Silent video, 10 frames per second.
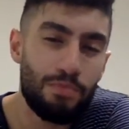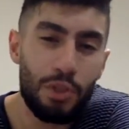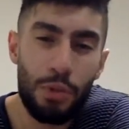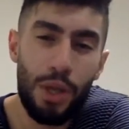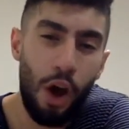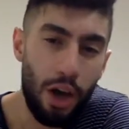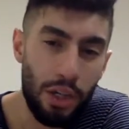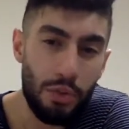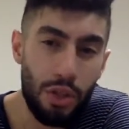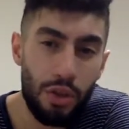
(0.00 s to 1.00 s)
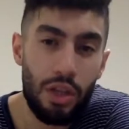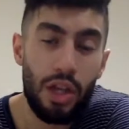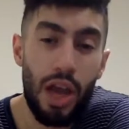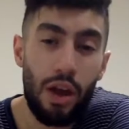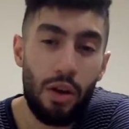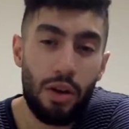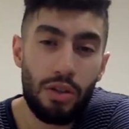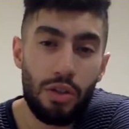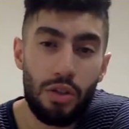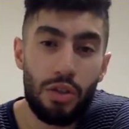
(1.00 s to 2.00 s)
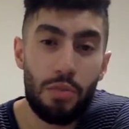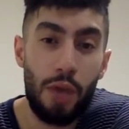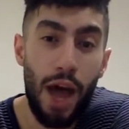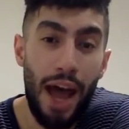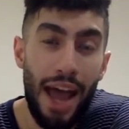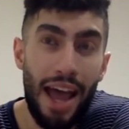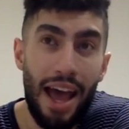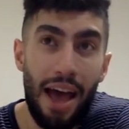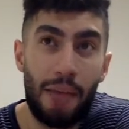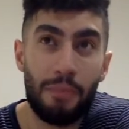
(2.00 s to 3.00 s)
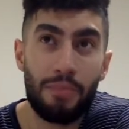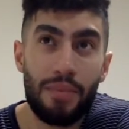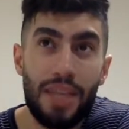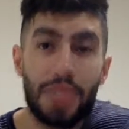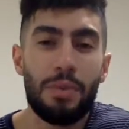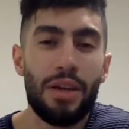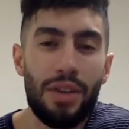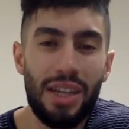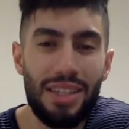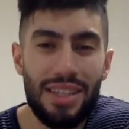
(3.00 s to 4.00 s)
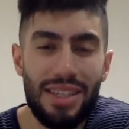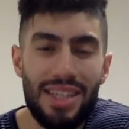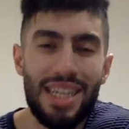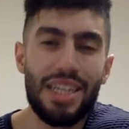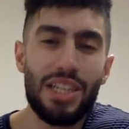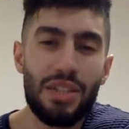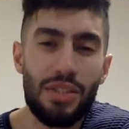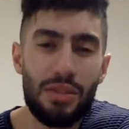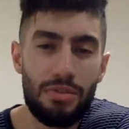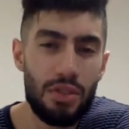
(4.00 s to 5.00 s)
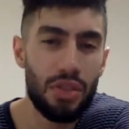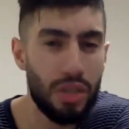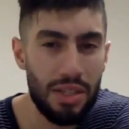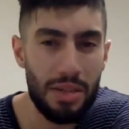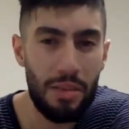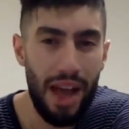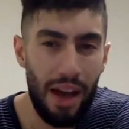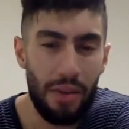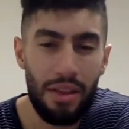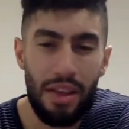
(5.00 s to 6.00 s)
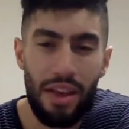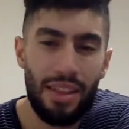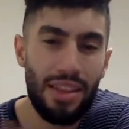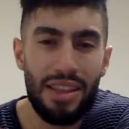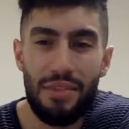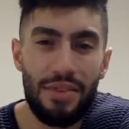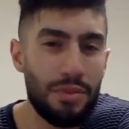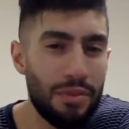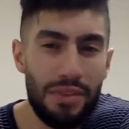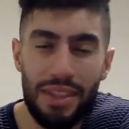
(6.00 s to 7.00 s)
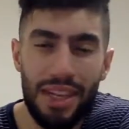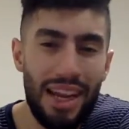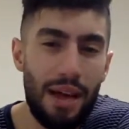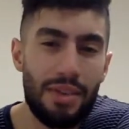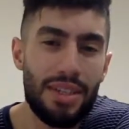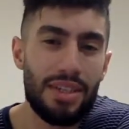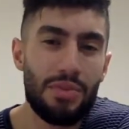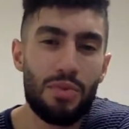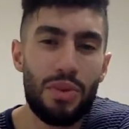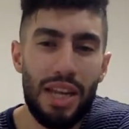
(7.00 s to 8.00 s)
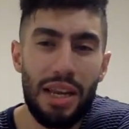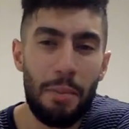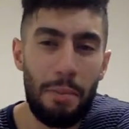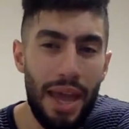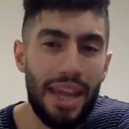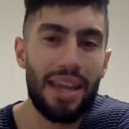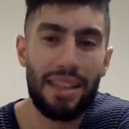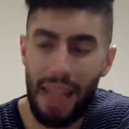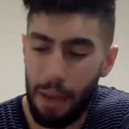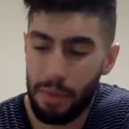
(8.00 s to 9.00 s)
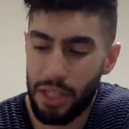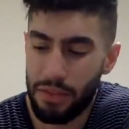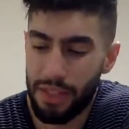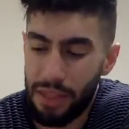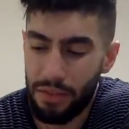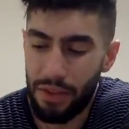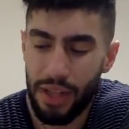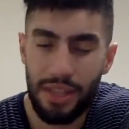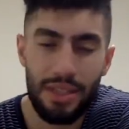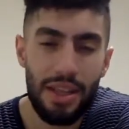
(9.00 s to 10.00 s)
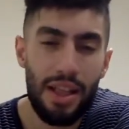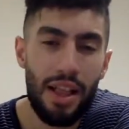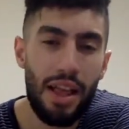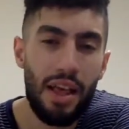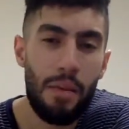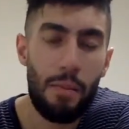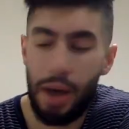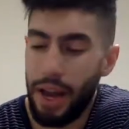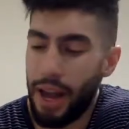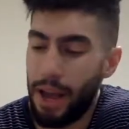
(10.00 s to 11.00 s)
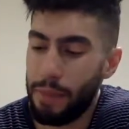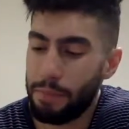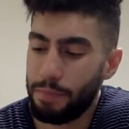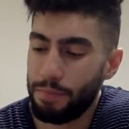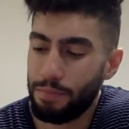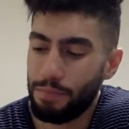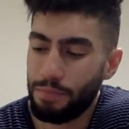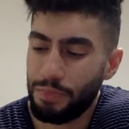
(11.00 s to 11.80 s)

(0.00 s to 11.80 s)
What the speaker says: to be honest with you, to my experience teaching students about the difference between the claves doesn't really make that much of a difference. But all